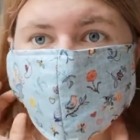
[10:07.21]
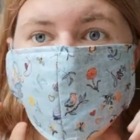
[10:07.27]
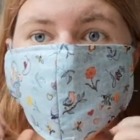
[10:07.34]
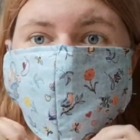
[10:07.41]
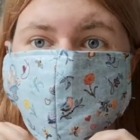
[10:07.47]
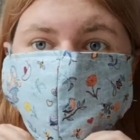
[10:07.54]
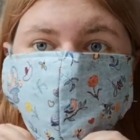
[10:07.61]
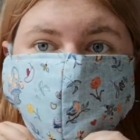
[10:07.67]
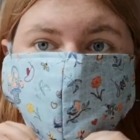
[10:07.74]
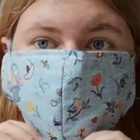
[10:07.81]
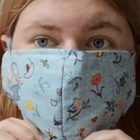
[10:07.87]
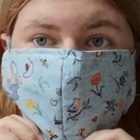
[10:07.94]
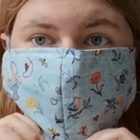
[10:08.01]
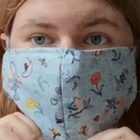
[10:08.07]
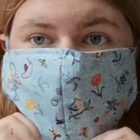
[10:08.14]
Oh, that's much
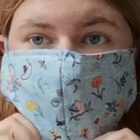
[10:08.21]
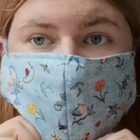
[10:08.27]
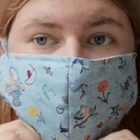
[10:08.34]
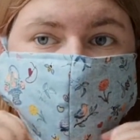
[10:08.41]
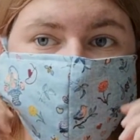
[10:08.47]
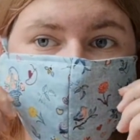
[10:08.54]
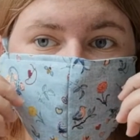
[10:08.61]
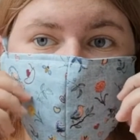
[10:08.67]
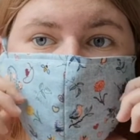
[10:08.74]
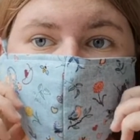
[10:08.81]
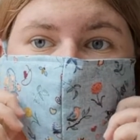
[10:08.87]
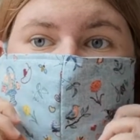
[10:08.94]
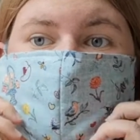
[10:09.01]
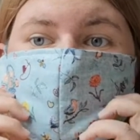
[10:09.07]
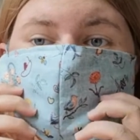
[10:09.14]
better.
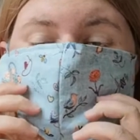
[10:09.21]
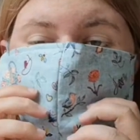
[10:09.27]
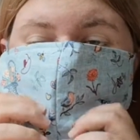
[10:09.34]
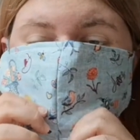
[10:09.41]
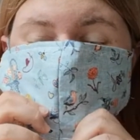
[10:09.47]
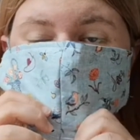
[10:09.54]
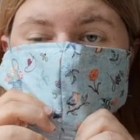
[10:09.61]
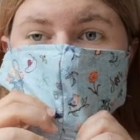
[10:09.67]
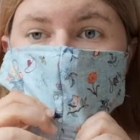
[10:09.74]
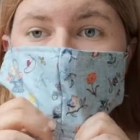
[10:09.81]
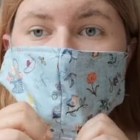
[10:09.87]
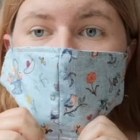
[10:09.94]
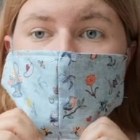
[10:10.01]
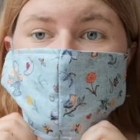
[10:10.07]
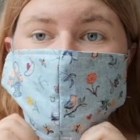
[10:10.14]
Okay, so
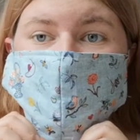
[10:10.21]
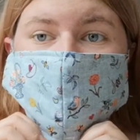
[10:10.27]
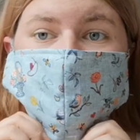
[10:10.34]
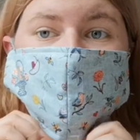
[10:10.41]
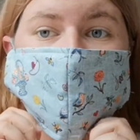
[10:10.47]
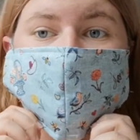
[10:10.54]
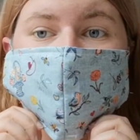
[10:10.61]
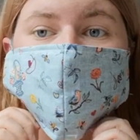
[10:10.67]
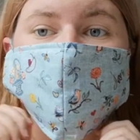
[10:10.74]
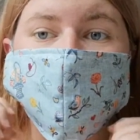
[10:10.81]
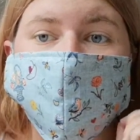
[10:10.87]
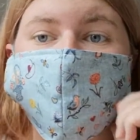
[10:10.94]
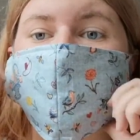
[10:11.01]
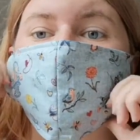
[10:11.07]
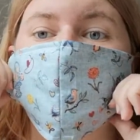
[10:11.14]
adjust the straps,
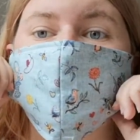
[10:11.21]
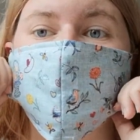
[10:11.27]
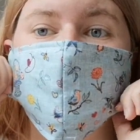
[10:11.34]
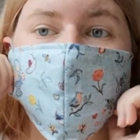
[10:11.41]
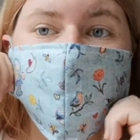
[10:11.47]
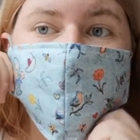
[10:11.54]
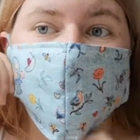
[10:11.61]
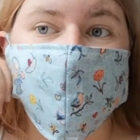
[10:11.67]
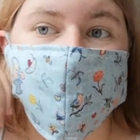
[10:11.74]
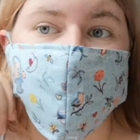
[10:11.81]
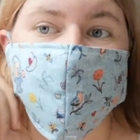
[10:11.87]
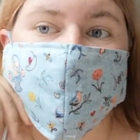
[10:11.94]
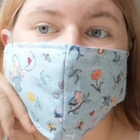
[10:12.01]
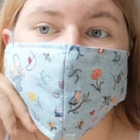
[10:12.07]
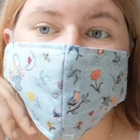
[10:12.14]
maybe not stitch it right in
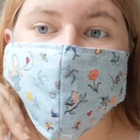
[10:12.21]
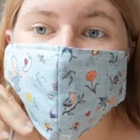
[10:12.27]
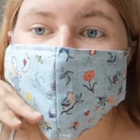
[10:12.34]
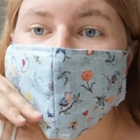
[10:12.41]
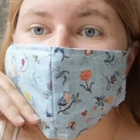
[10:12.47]
the middle.